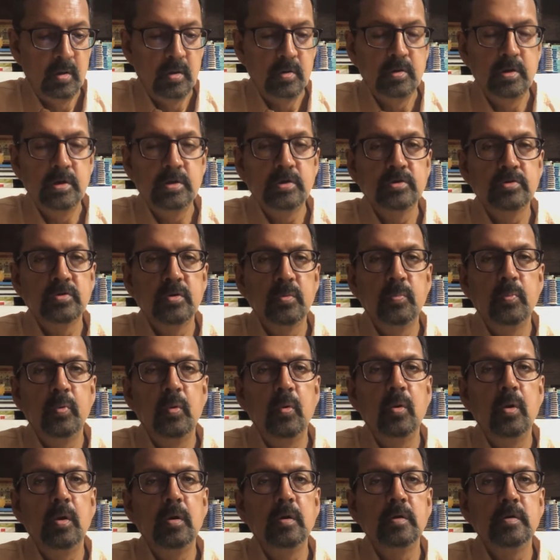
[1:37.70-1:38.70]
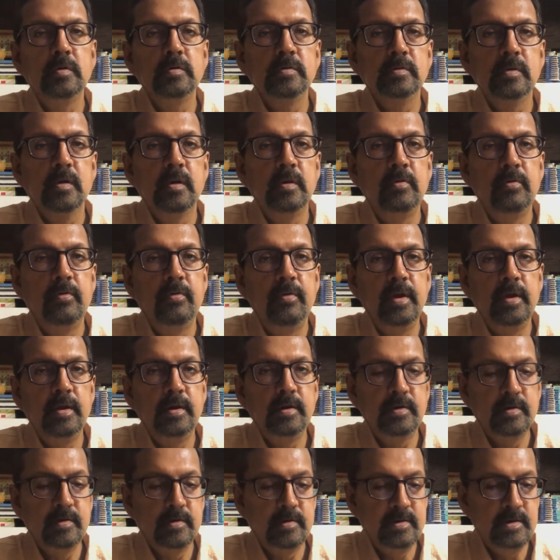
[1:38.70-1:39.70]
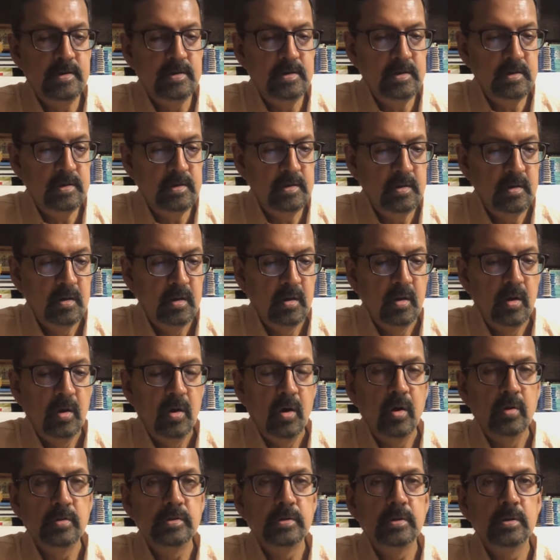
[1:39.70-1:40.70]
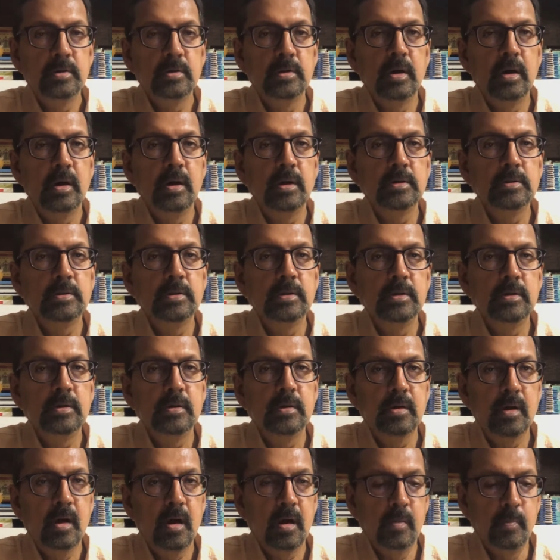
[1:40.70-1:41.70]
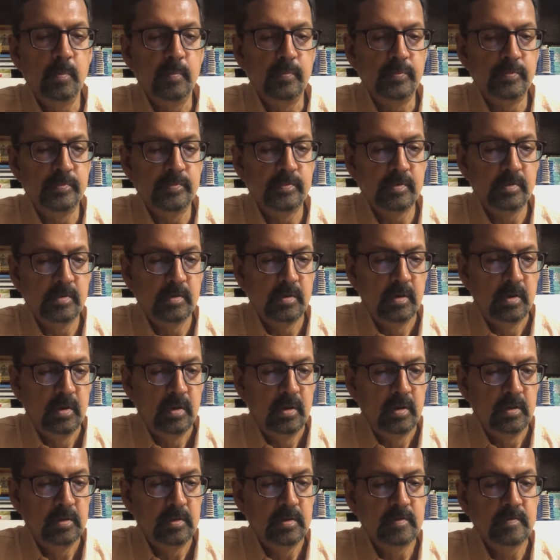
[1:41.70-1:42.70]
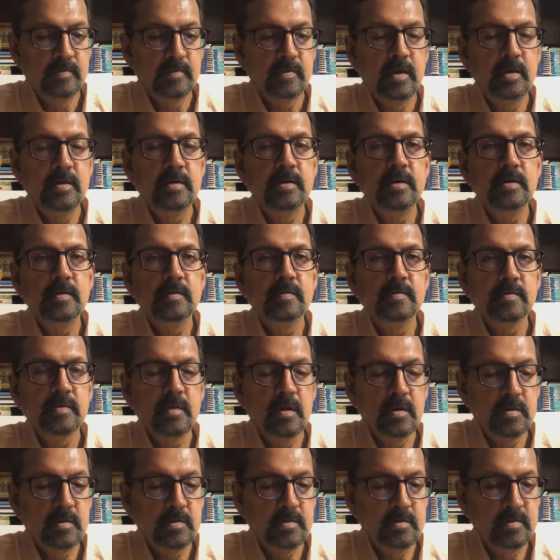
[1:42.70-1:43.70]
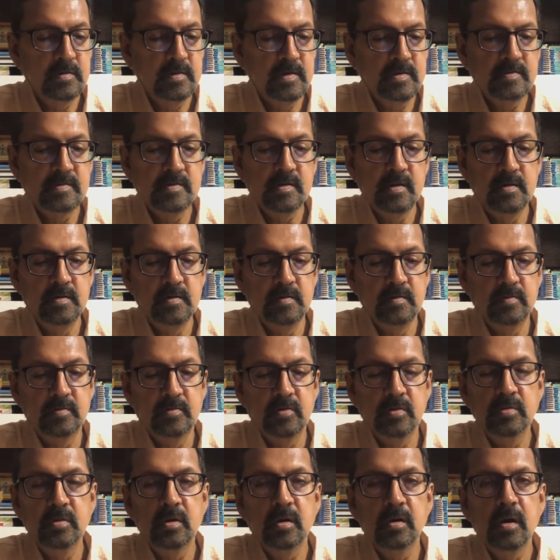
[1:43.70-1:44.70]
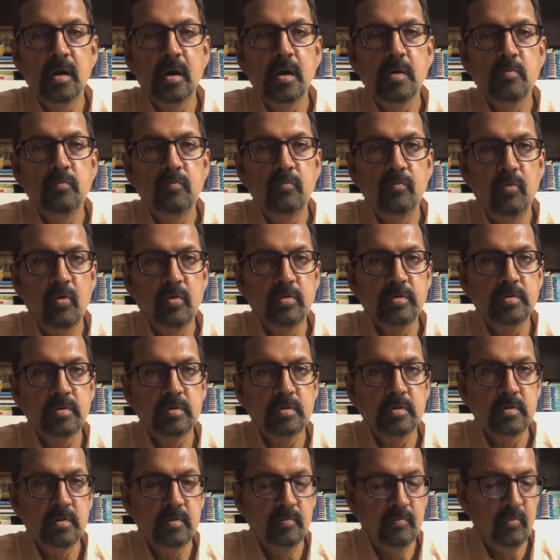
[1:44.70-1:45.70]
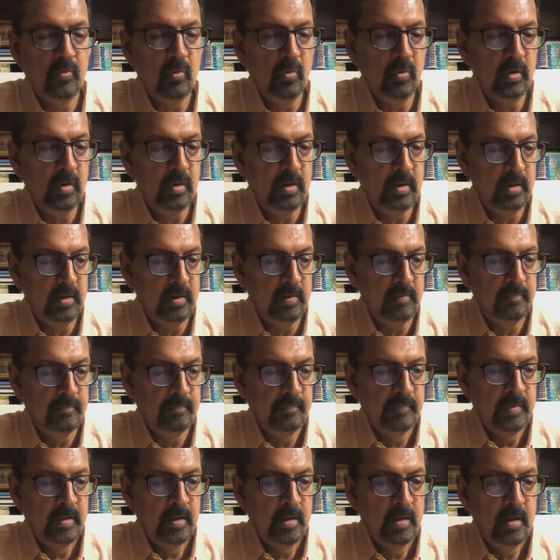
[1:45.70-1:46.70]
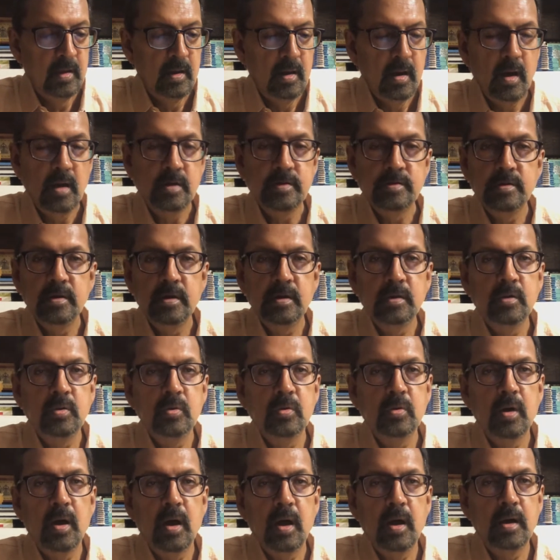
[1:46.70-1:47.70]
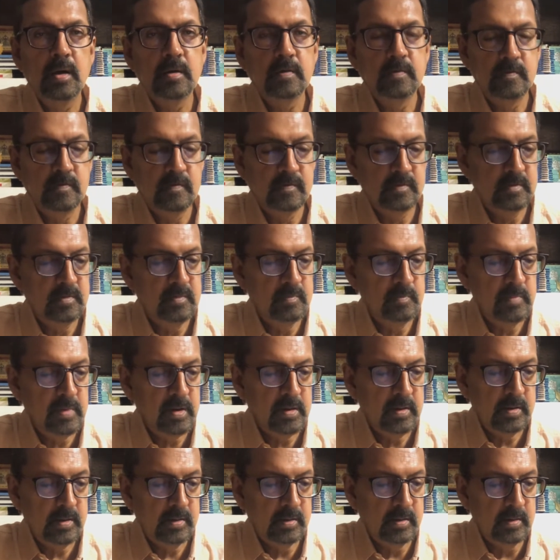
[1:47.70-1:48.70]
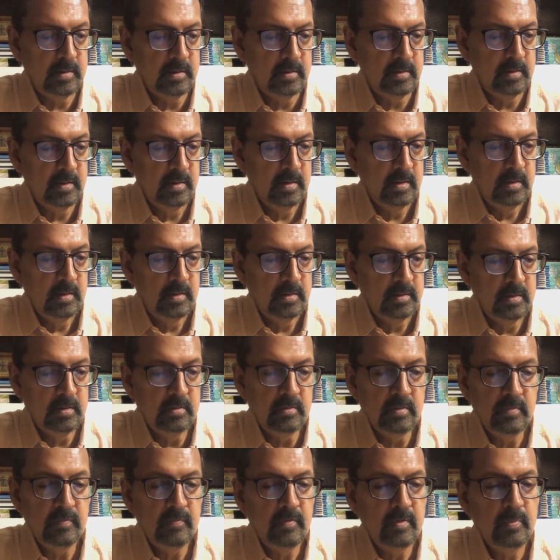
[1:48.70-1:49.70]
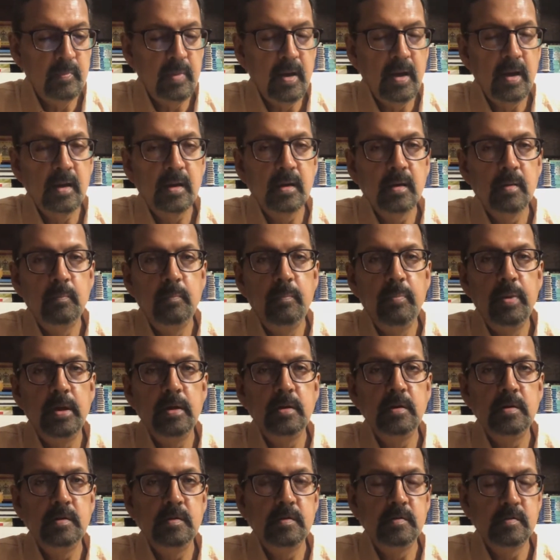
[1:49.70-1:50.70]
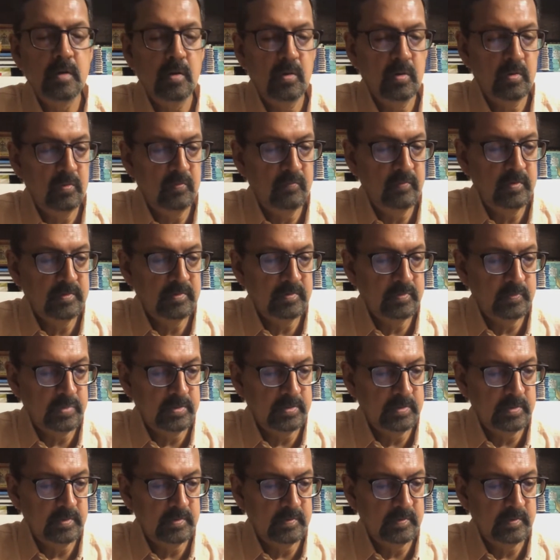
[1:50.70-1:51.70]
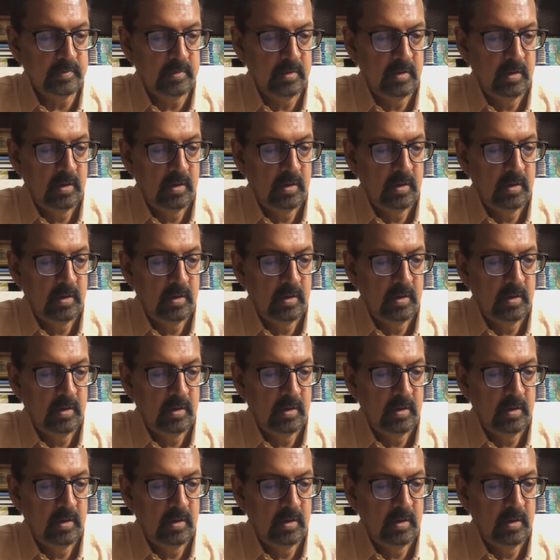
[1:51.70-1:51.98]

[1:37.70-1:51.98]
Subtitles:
Rickshaw pullers drink tea on the earthen cups. The setting sun descends on the calm water of Hooghly. I take your hands in mine. The riverbank buries our whispers.